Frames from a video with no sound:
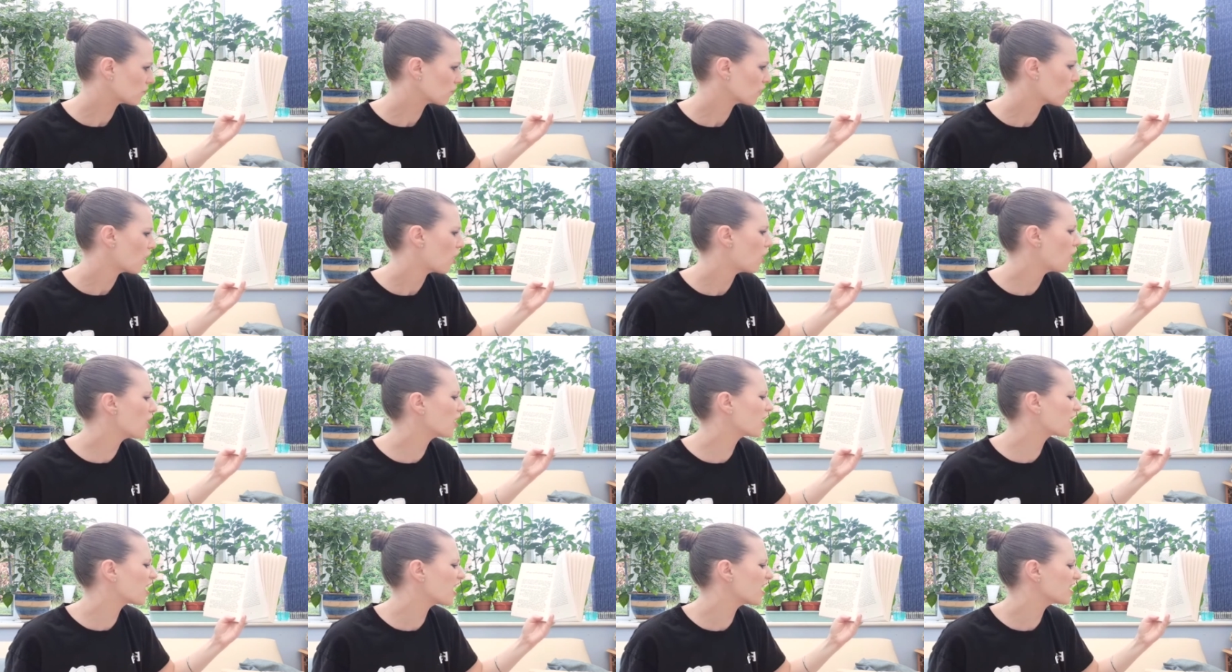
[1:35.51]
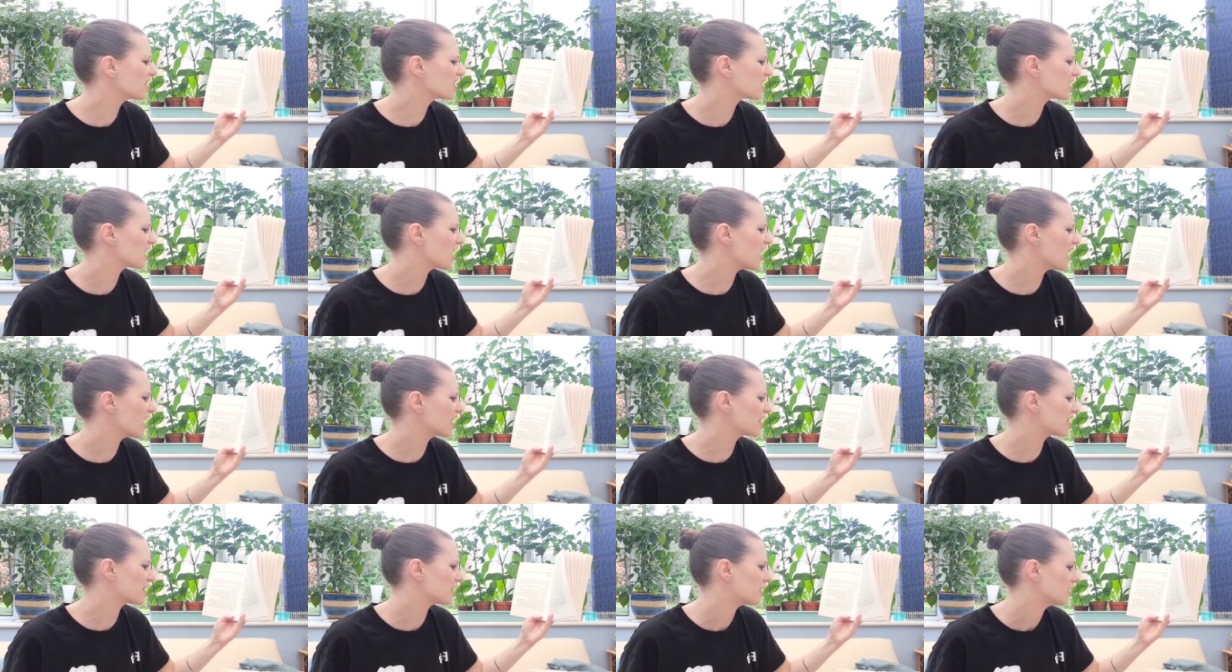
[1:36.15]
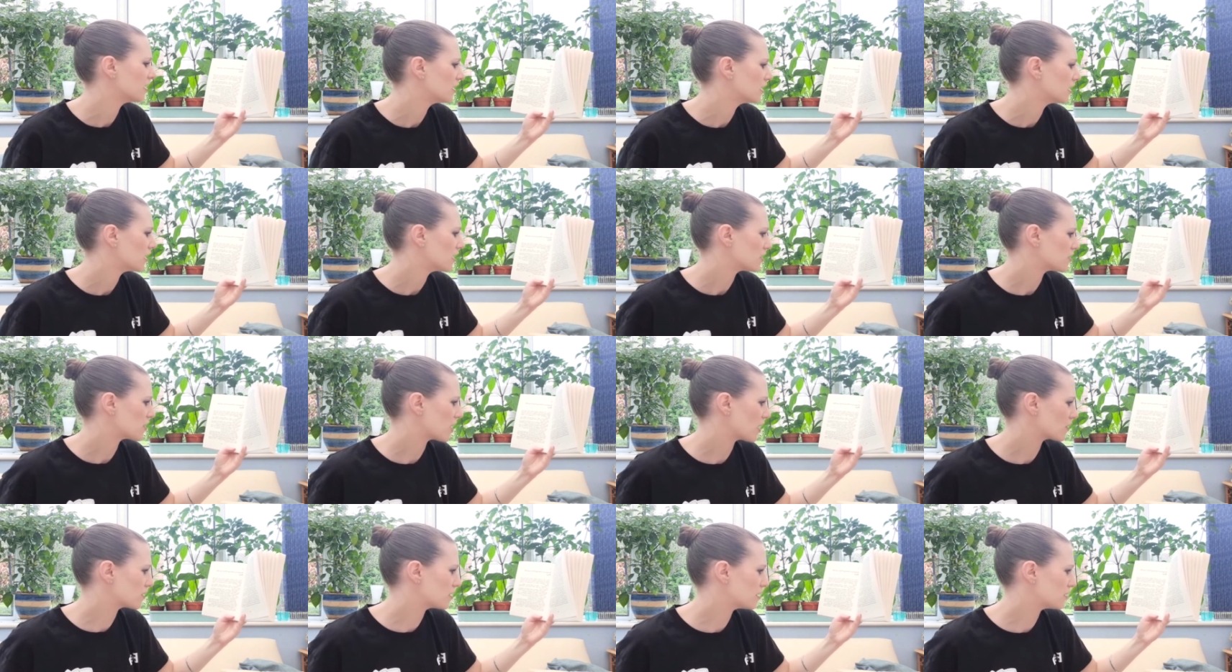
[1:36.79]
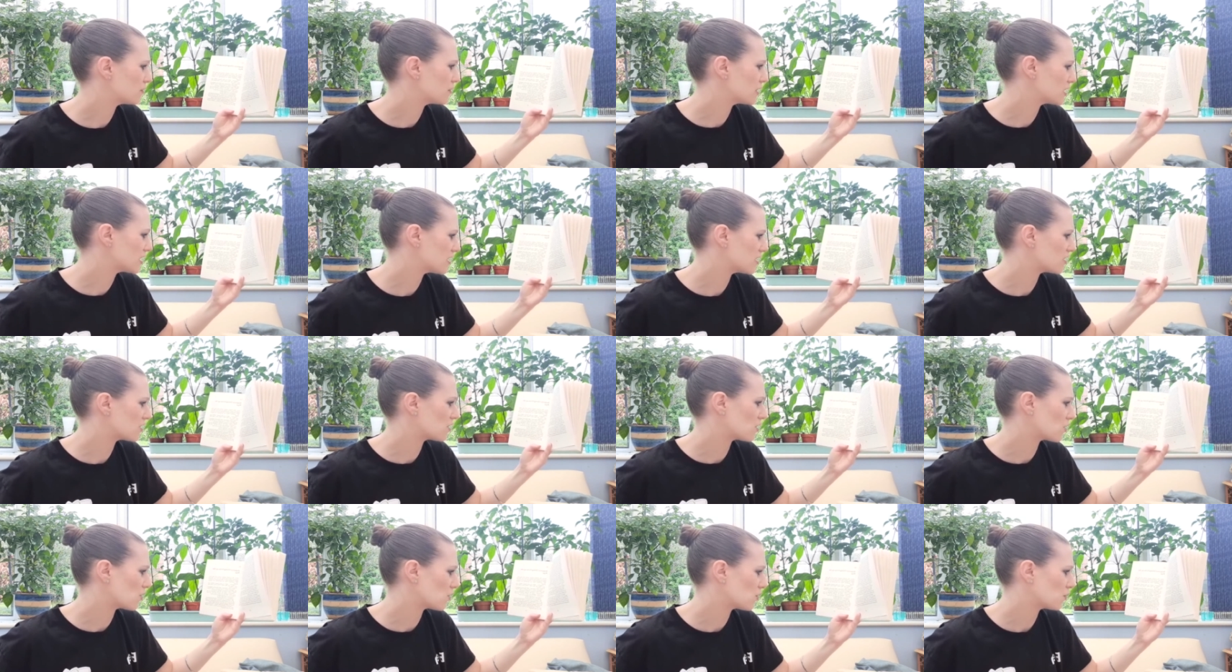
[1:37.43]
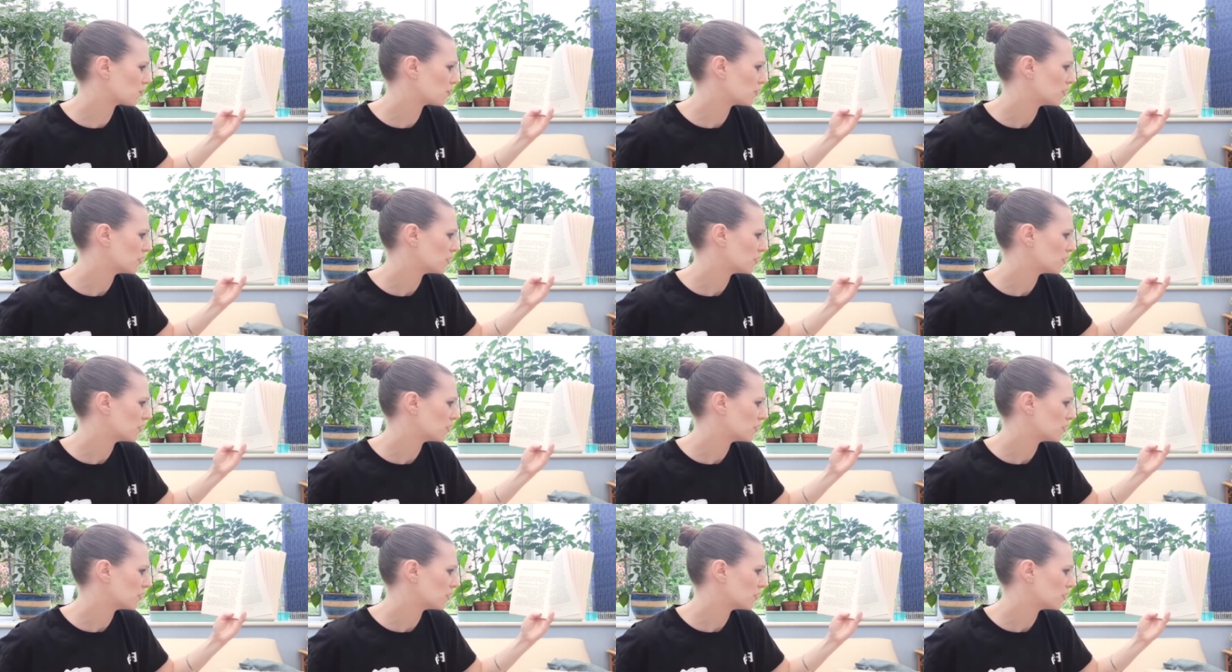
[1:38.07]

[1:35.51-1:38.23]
"Augustus!" shouted Mrs. Gloop.